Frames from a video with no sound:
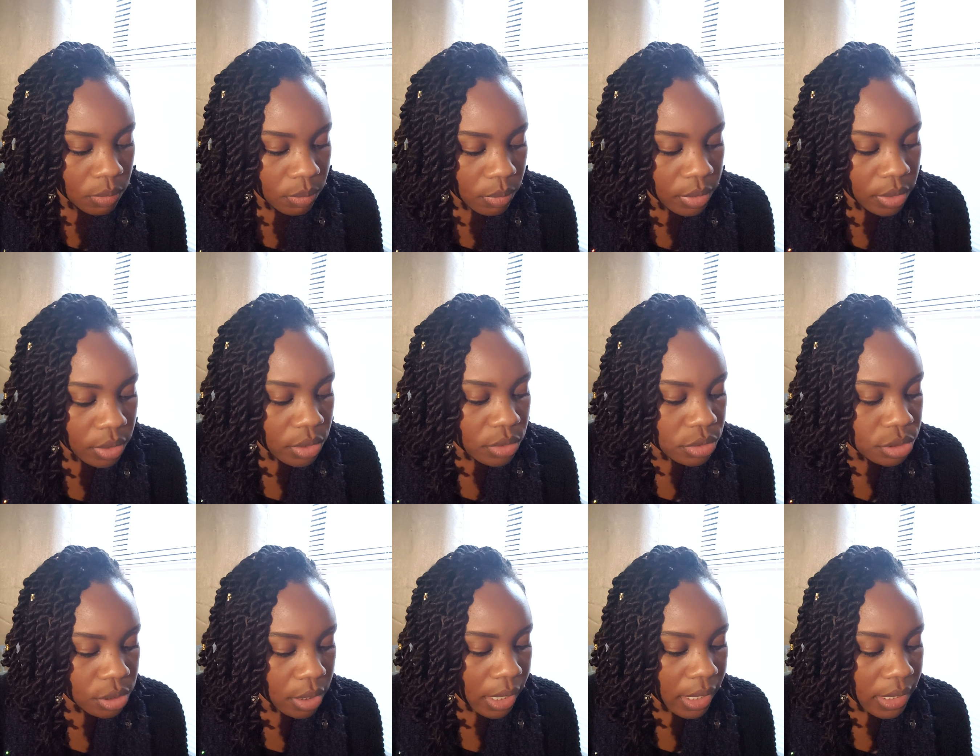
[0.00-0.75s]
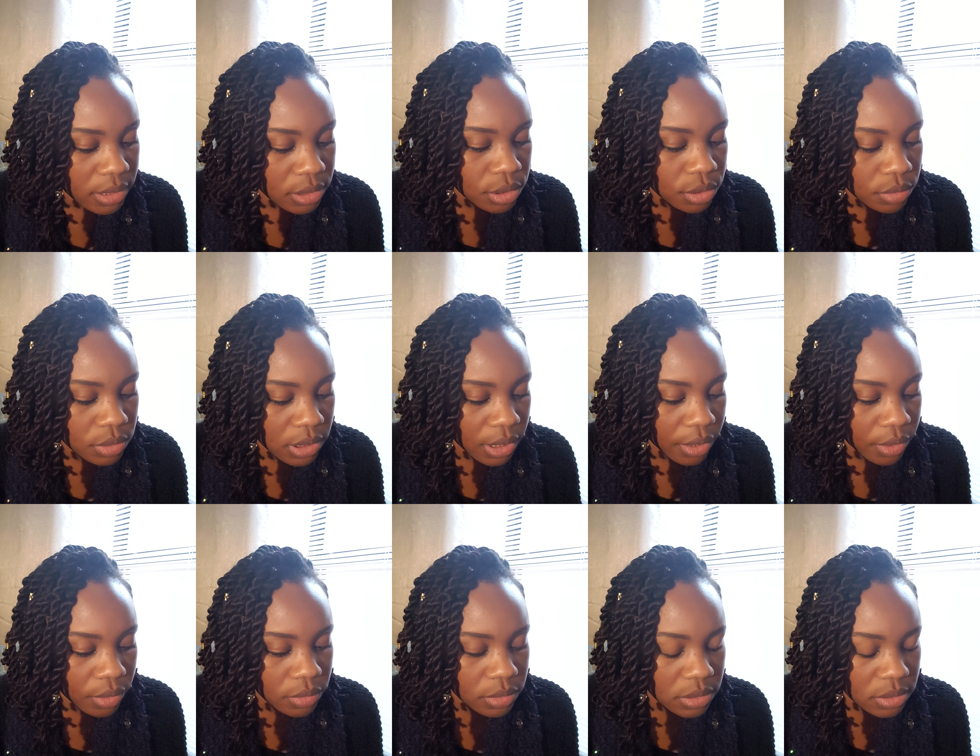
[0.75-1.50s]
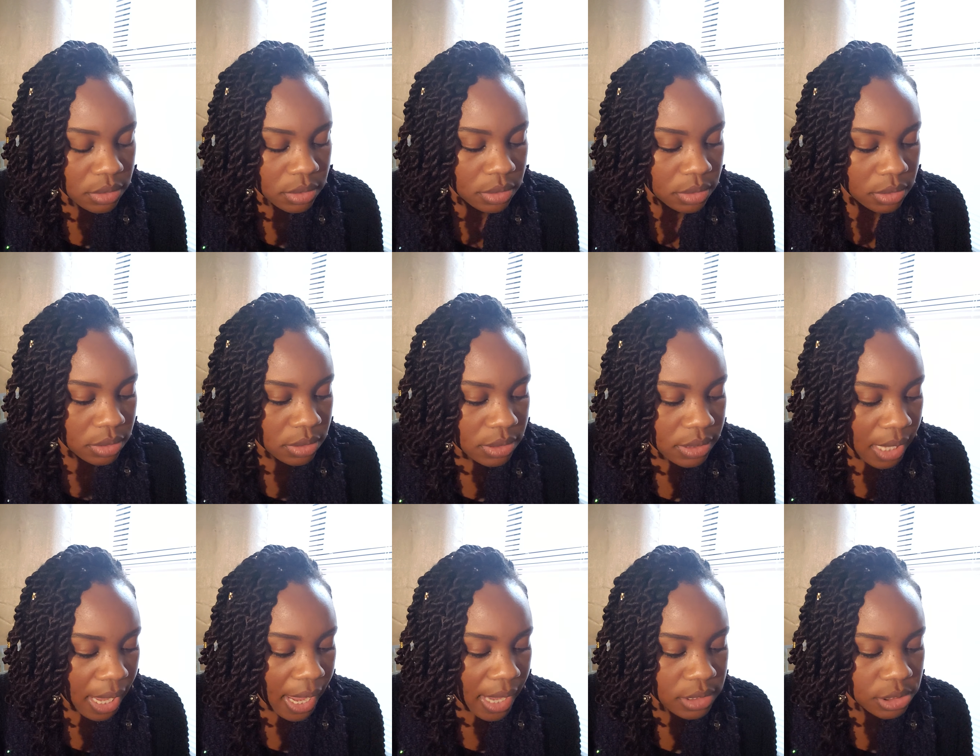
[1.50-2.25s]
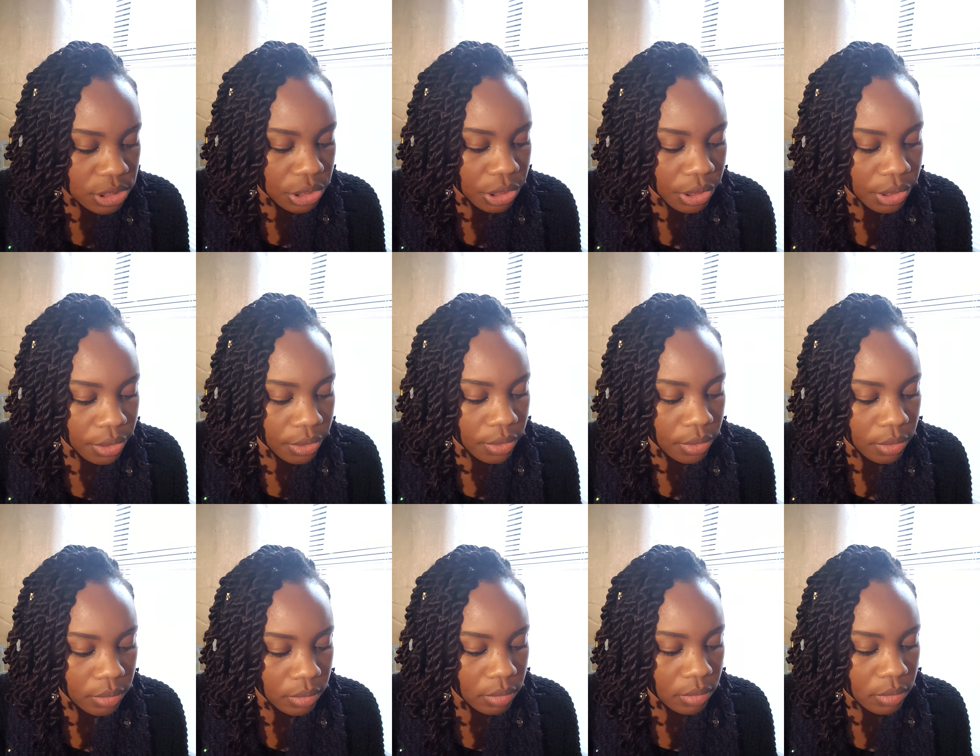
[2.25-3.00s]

What are you trying to tell Sag here?